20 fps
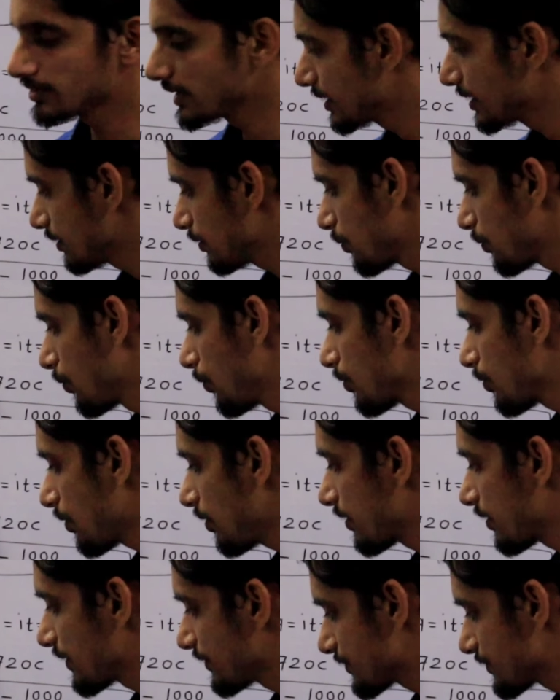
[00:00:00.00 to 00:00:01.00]
then
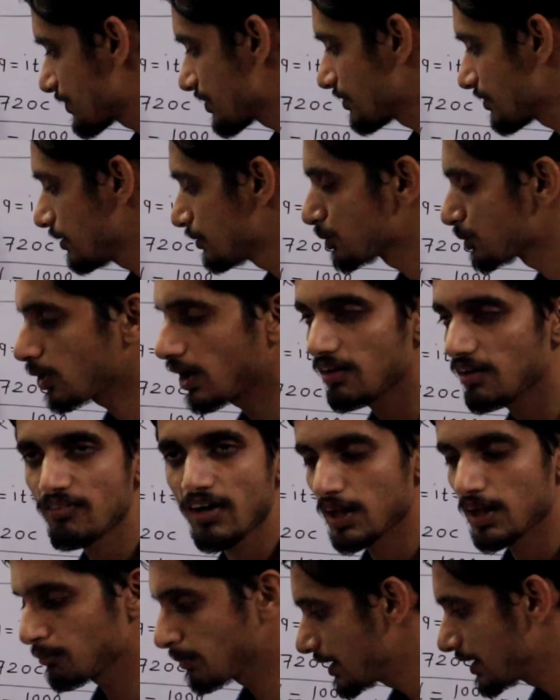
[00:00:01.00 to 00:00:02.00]
overall resistance also half
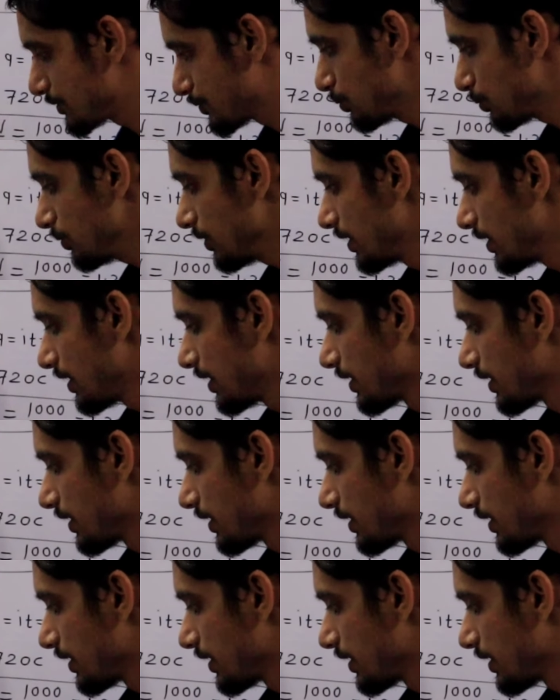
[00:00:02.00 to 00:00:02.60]
R by 2.